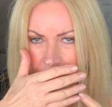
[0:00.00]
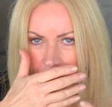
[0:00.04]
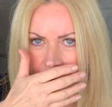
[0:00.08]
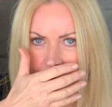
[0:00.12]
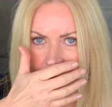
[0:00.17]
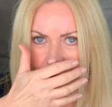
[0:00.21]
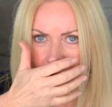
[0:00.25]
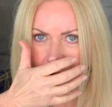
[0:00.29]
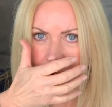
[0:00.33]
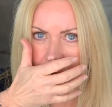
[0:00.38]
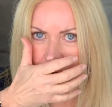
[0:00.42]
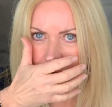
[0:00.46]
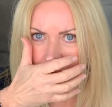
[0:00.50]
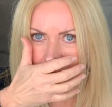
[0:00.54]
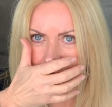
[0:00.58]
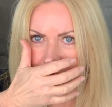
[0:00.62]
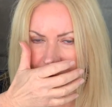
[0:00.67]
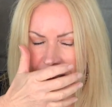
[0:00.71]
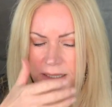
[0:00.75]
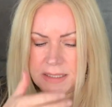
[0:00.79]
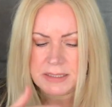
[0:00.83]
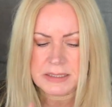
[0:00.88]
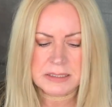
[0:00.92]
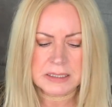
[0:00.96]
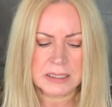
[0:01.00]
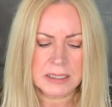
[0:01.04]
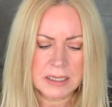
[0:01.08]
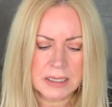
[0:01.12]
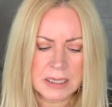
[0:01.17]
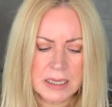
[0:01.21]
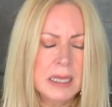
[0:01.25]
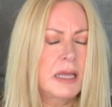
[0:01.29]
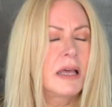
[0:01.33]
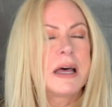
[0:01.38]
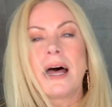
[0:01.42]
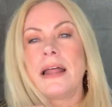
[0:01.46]
underneath the mask,
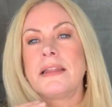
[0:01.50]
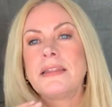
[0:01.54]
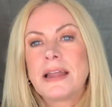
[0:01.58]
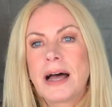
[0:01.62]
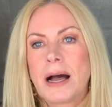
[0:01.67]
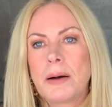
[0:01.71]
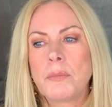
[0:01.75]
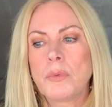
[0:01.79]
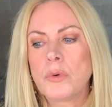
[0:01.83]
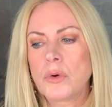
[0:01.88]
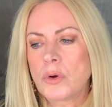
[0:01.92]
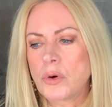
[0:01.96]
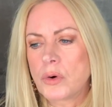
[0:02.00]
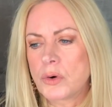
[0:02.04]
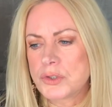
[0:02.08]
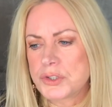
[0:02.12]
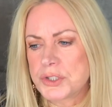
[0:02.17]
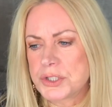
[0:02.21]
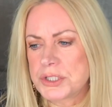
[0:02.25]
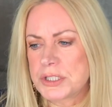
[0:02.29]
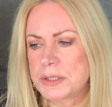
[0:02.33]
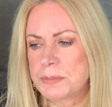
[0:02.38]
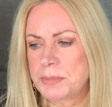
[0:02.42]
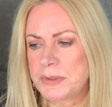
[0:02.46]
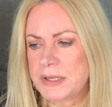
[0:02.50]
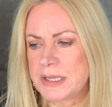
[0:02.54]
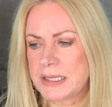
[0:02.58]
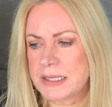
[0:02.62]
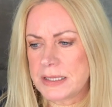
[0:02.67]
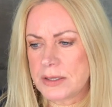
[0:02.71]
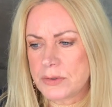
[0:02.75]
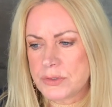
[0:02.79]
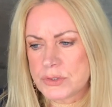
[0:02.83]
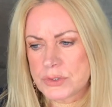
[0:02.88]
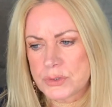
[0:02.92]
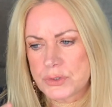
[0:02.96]
and that will cause you to break
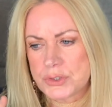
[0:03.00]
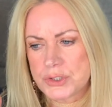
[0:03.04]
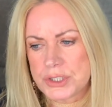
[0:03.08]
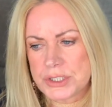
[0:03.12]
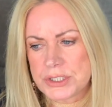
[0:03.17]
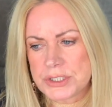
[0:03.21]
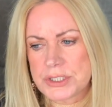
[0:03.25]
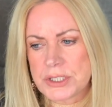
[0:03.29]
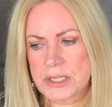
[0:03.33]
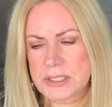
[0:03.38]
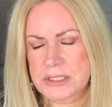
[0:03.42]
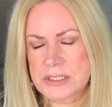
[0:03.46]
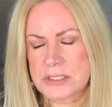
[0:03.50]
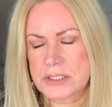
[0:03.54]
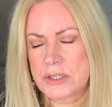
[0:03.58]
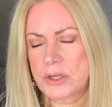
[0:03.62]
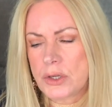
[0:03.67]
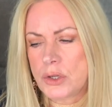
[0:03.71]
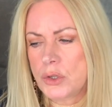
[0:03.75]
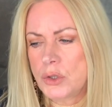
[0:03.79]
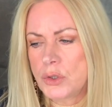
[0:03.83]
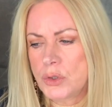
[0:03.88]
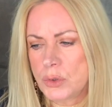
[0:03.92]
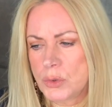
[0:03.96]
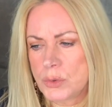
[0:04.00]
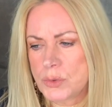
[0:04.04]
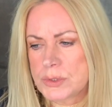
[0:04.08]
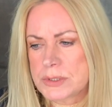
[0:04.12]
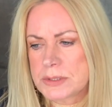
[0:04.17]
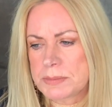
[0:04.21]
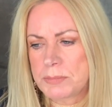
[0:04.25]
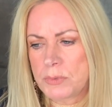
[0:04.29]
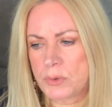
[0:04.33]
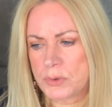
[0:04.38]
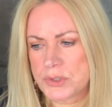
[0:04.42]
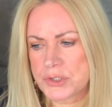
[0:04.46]
out. So she doesn't use
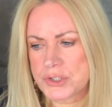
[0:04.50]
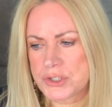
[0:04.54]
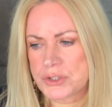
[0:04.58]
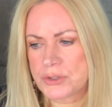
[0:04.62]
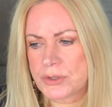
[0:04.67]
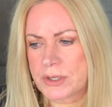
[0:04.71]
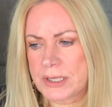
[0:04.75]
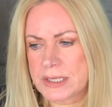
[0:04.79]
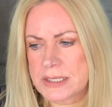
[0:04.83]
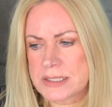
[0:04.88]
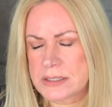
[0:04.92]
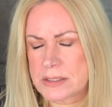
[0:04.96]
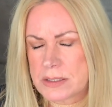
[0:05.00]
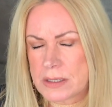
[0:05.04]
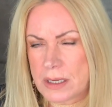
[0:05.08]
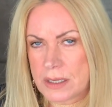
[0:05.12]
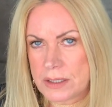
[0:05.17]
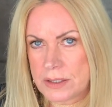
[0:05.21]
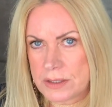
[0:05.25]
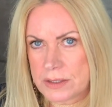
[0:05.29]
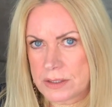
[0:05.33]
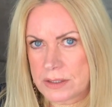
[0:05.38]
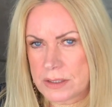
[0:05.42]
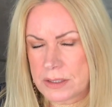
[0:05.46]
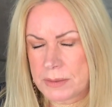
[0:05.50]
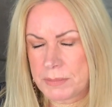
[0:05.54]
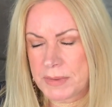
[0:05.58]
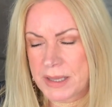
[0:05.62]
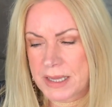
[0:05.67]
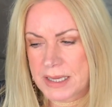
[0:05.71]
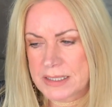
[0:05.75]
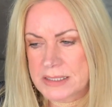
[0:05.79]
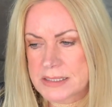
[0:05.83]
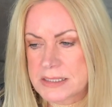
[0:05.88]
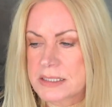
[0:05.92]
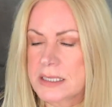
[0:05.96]
moisturizer under the
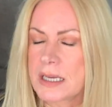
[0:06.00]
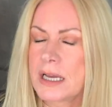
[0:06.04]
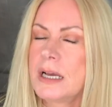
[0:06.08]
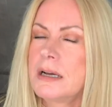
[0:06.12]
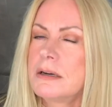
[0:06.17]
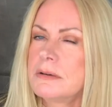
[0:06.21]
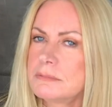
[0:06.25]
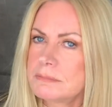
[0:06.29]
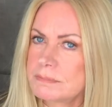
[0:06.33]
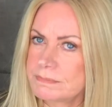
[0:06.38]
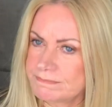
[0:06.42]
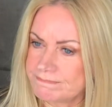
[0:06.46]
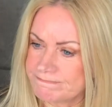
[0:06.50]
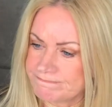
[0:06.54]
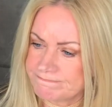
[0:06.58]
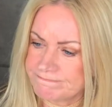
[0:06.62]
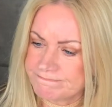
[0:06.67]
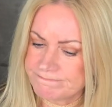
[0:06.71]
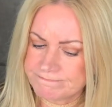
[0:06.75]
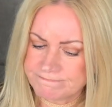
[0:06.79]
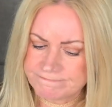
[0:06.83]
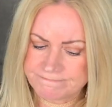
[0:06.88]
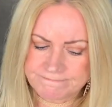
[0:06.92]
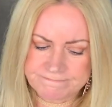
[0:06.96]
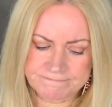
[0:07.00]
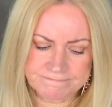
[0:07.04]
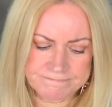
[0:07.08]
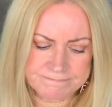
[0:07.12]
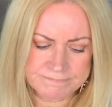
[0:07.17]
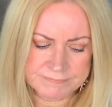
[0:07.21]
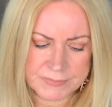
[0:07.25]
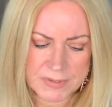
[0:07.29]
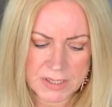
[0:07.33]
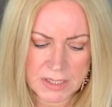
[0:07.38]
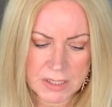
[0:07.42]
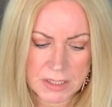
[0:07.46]
mask. I'm
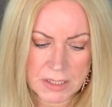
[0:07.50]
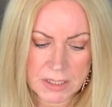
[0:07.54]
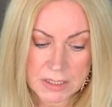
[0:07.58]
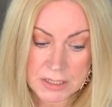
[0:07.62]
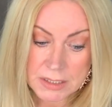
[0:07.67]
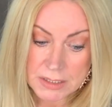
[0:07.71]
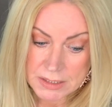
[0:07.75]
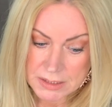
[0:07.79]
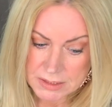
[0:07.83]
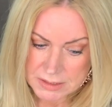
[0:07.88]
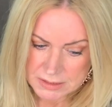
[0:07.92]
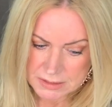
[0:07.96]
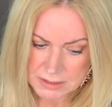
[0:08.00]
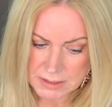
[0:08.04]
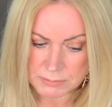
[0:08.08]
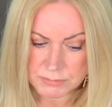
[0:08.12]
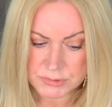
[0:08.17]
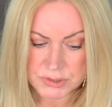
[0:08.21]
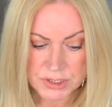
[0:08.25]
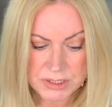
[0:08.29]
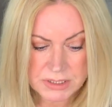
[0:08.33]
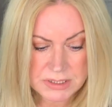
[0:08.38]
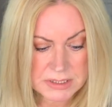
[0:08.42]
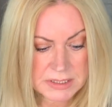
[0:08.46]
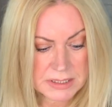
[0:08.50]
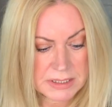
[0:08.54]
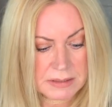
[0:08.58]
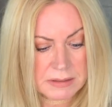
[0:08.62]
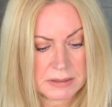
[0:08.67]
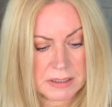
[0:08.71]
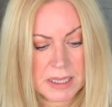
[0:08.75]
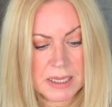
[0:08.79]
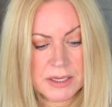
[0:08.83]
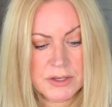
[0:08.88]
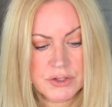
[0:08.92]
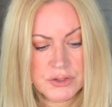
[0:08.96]
just saying,
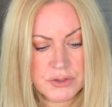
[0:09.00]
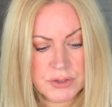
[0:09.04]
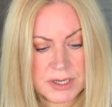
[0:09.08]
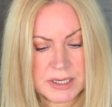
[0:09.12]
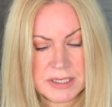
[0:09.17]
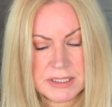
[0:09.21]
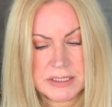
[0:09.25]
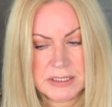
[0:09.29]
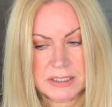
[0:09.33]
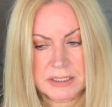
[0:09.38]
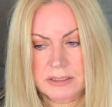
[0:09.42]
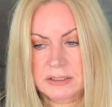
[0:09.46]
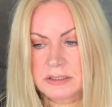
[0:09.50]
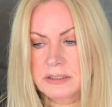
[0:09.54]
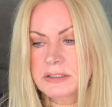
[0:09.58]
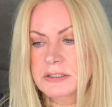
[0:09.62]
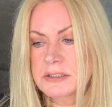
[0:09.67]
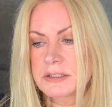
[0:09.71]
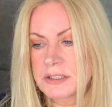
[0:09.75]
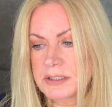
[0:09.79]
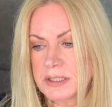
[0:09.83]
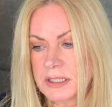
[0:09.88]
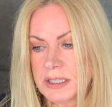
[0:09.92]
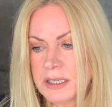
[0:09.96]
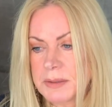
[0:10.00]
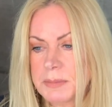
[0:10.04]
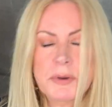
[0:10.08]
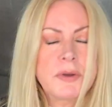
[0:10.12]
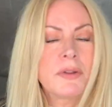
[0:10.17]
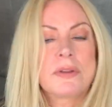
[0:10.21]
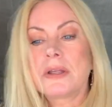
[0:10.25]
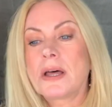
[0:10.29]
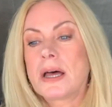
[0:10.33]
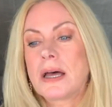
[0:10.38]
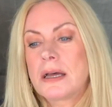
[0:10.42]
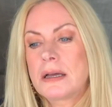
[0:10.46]
interesting to think about
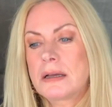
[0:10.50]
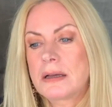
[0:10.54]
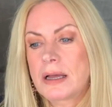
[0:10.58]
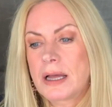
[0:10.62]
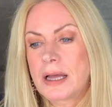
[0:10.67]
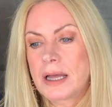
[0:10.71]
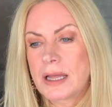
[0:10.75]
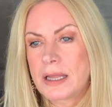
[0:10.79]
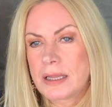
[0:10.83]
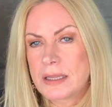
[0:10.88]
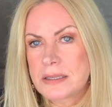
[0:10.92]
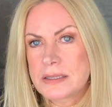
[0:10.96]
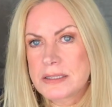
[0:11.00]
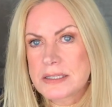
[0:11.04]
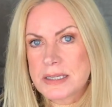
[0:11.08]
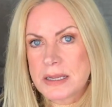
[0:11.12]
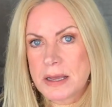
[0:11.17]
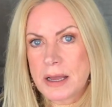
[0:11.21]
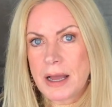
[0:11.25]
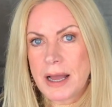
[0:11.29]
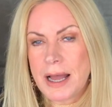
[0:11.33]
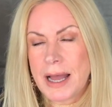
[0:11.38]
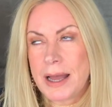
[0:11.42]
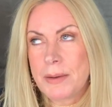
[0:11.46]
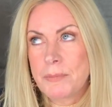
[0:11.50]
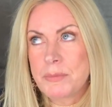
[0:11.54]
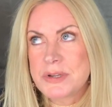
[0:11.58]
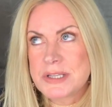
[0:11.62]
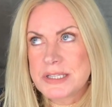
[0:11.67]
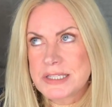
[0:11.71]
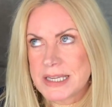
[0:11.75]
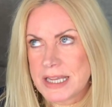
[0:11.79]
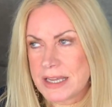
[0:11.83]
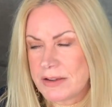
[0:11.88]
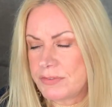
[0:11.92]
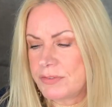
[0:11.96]
that. And I would
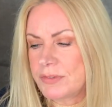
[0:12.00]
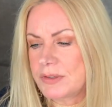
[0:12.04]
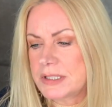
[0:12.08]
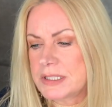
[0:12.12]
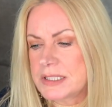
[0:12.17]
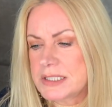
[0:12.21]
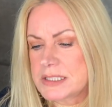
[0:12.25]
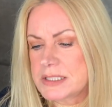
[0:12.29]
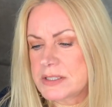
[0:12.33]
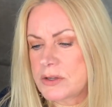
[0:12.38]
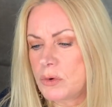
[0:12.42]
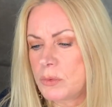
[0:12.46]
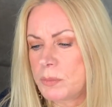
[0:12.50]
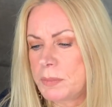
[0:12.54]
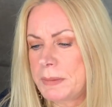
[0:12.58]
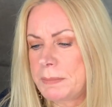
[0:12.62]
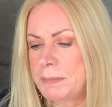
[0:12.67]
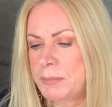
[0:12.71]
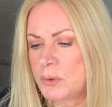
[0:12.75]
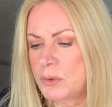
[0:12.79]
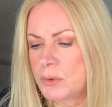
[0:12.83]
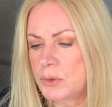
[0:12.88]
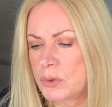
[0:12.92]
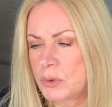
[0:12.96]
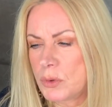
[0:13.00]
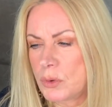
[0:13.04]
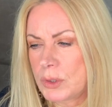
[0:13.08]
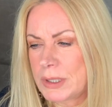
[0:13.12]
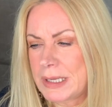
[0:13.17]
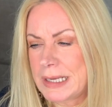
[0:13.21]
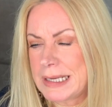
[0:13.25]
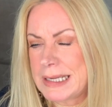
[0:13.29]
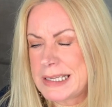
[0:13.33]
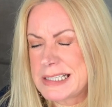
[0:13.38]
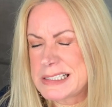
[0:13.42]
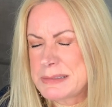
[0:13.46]
definitely still be putting on an
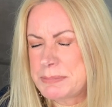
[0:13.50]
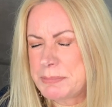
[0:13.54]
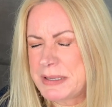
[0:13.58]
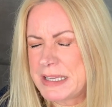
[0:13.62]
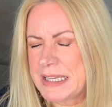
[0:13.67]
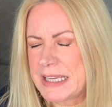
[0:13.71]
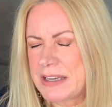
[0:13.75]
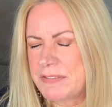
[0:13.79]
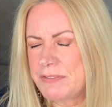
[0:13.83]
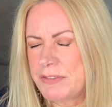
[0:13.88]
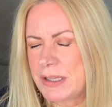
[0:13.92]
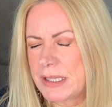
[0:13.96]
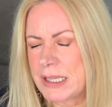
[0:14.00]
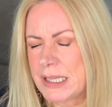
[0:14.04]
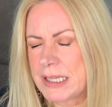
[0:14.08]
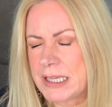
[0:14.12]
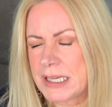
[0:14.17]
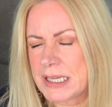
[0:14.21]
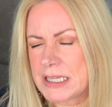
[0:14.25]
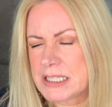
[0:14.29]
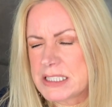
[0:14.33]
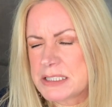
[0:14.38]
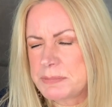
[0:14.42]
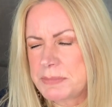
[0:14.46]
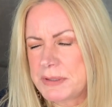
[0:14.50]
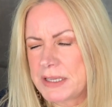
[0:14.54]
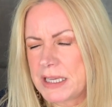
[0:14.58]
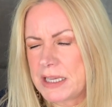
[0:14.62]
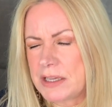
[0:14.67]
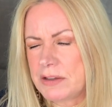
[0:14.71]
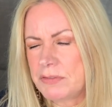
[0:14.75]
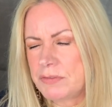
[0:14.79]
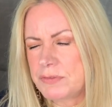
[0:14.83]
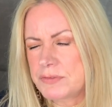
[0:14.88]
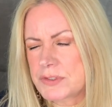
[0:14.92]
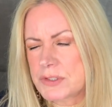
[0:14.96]
SPF, a light
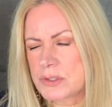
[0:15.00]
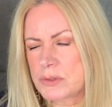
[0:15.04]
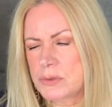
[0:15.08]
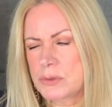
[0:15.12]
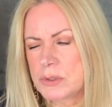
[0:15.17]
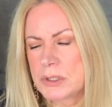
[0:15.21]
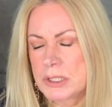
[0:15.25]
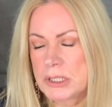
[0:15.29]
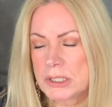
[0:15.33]
SPF. So